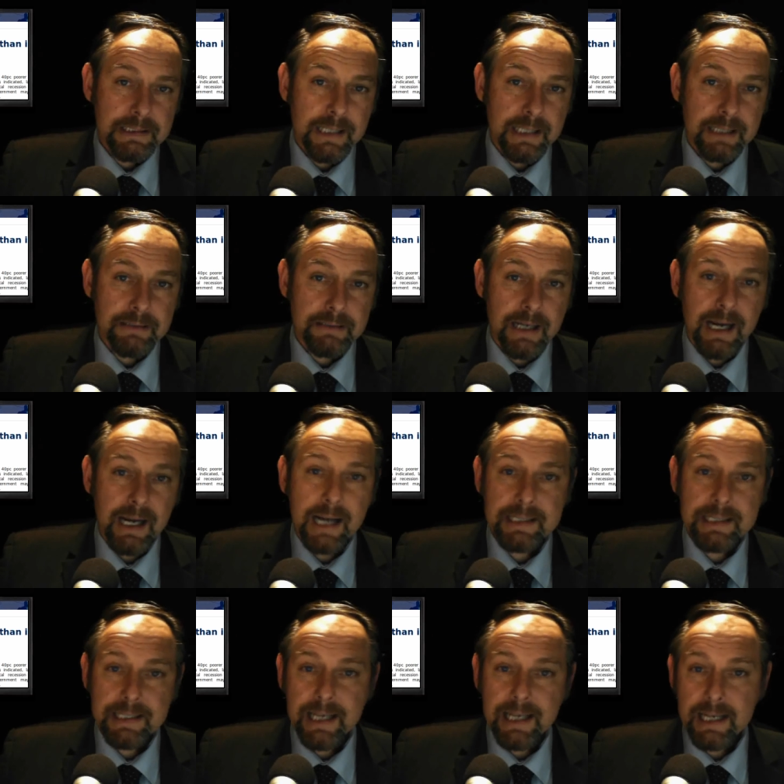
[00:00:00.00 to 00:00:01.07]
Now,
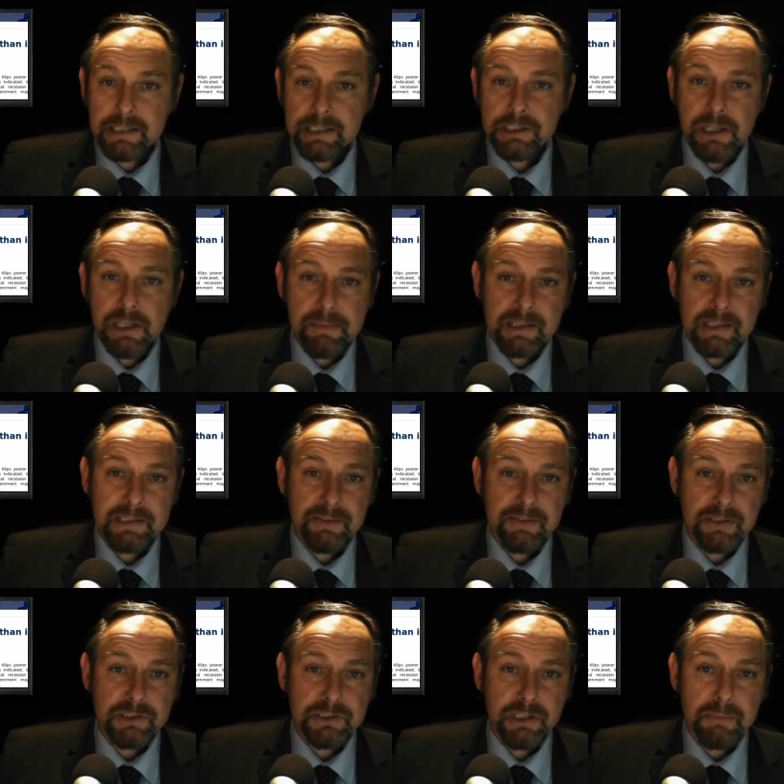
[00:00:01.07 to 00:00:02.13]
adding in
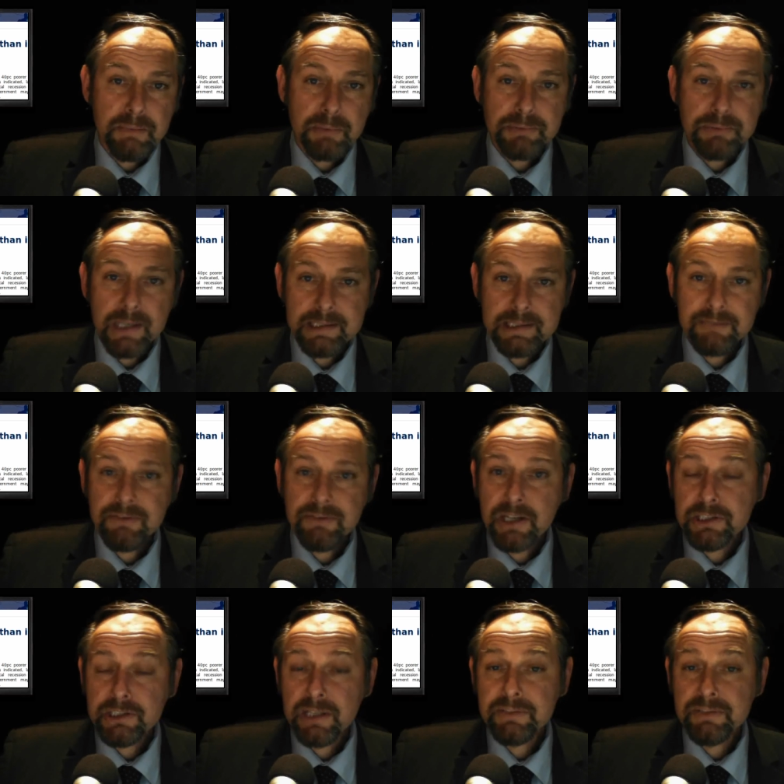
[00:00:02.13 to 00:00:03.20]
cumulative consumer price
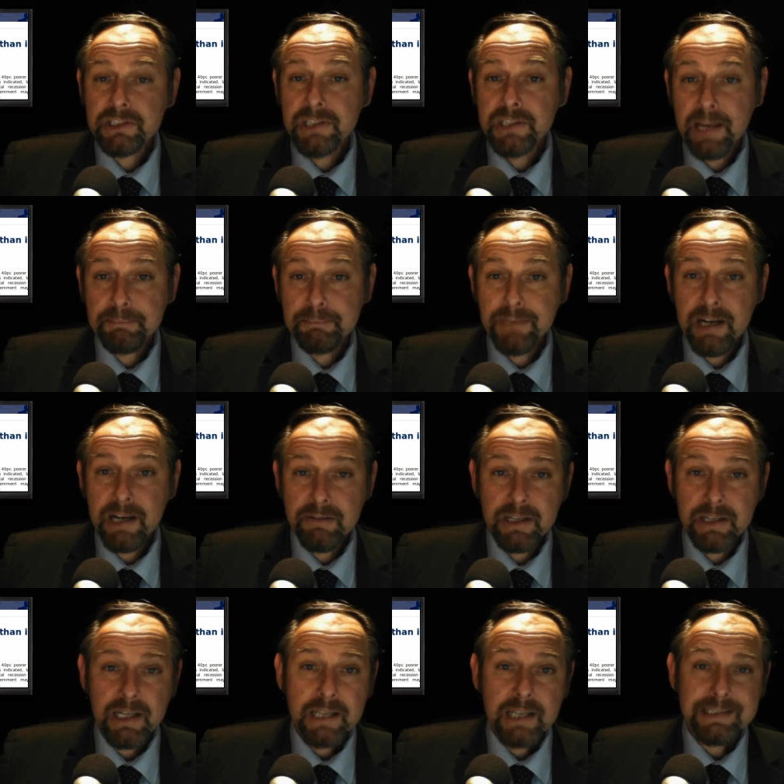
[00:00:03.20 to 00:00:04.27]
inflation over the same
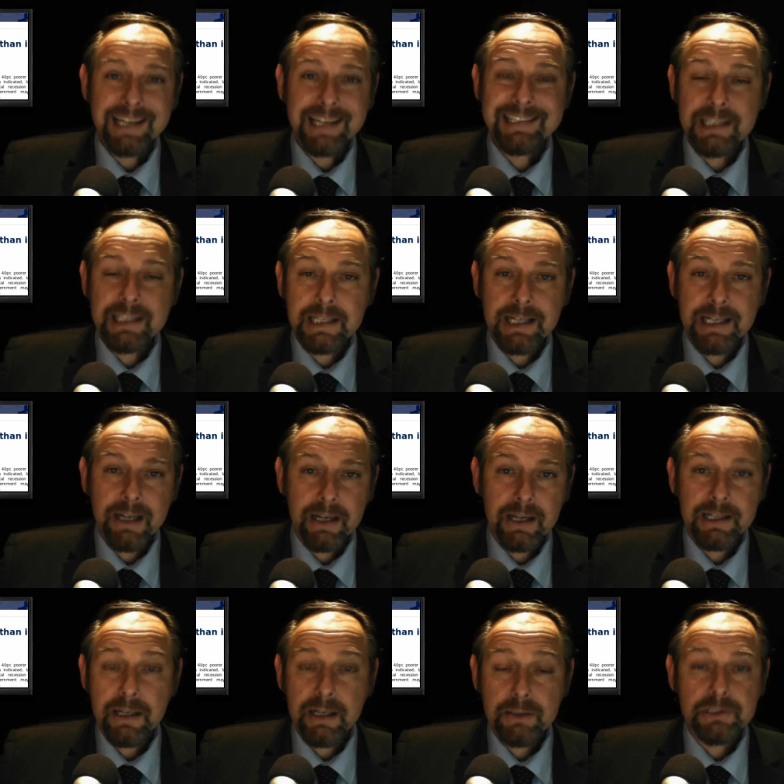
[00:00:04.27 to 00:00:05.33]
period takes the
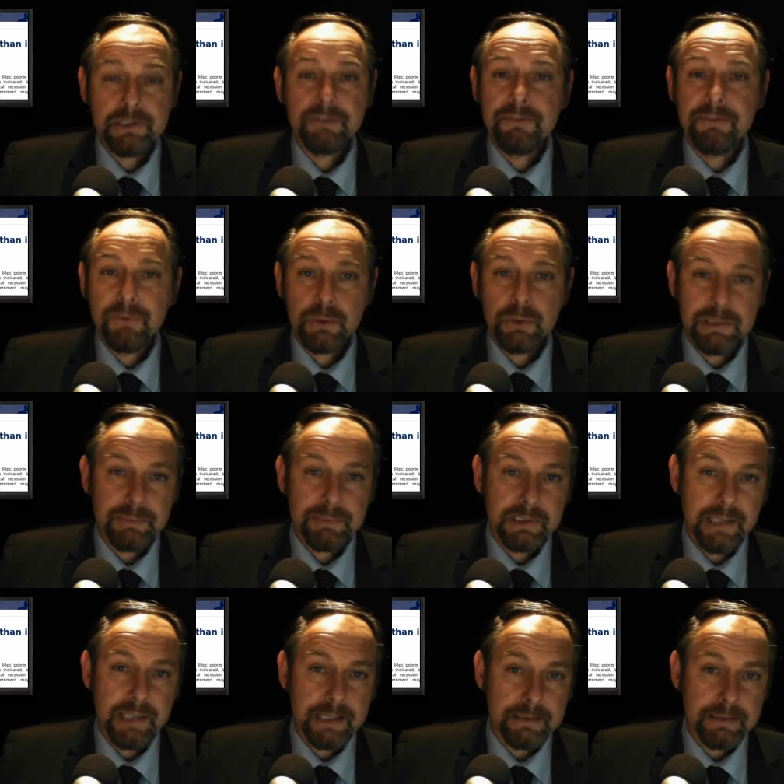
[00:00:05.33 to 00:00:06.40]
decline close to forty
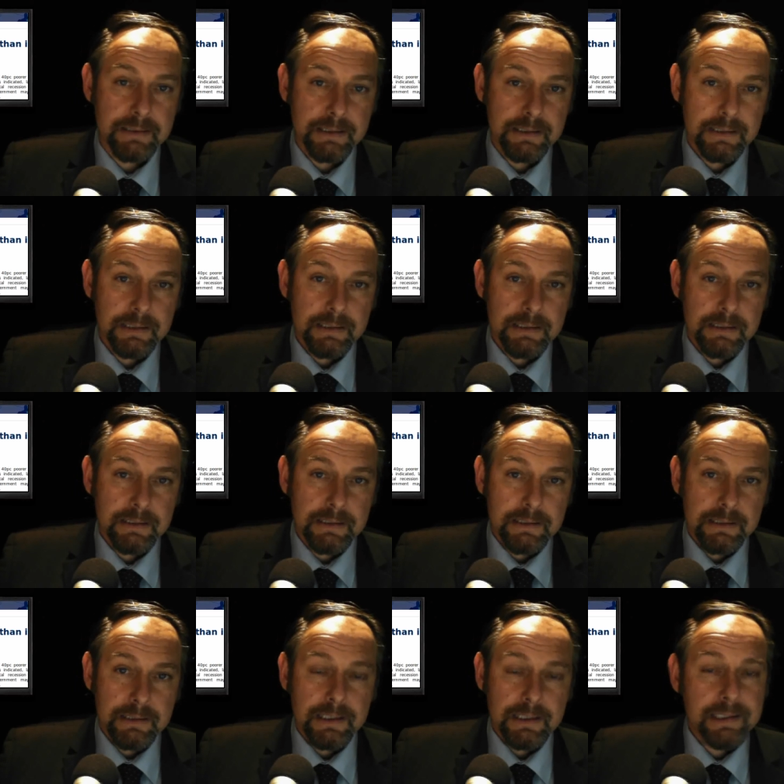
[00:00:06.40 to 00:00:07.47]
percent.
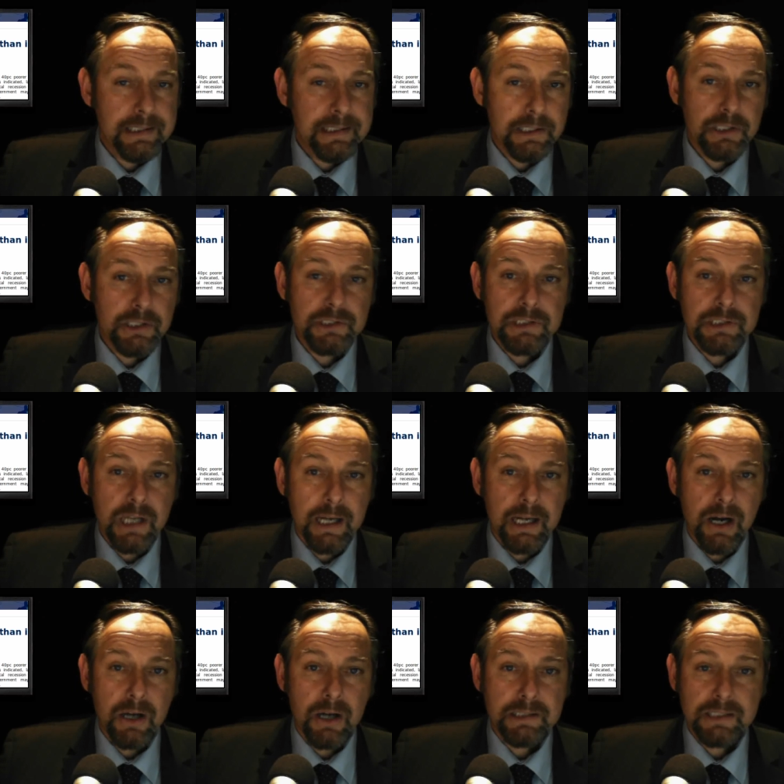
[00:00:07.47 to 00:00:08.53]
Now, this is a good
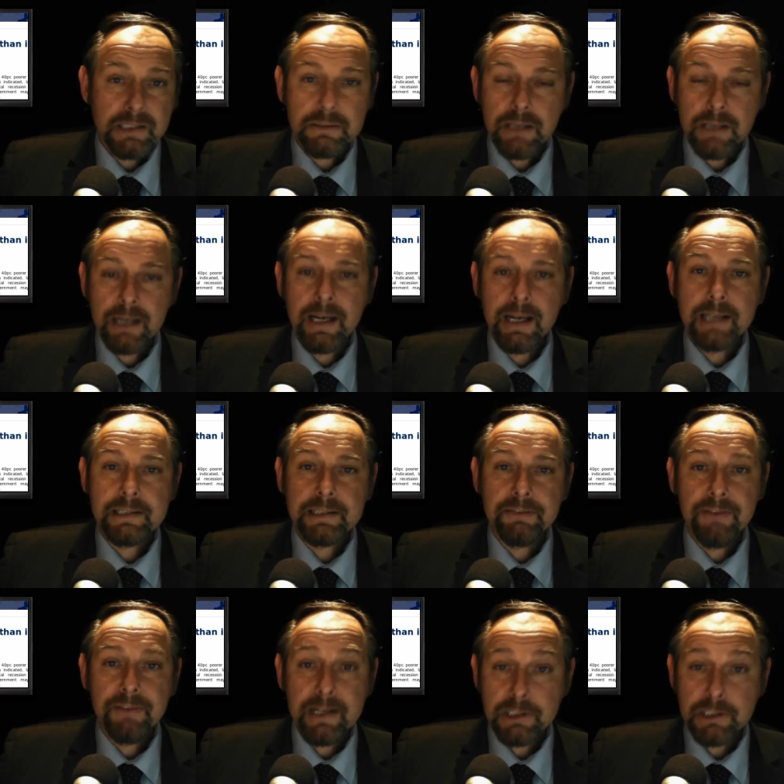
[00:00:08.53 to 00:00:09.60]
tight article and lays
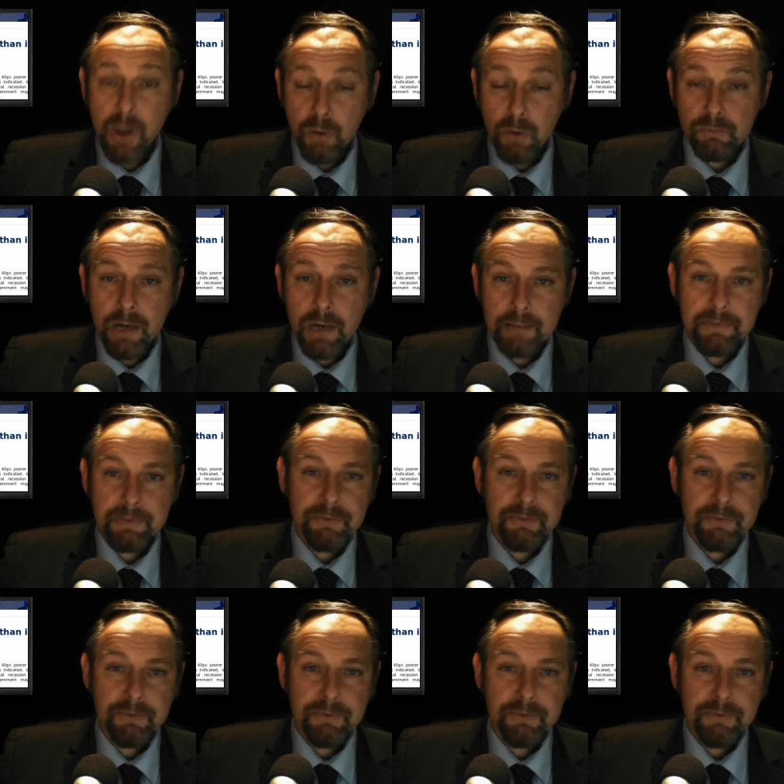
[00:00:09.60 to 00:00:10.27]
the figures right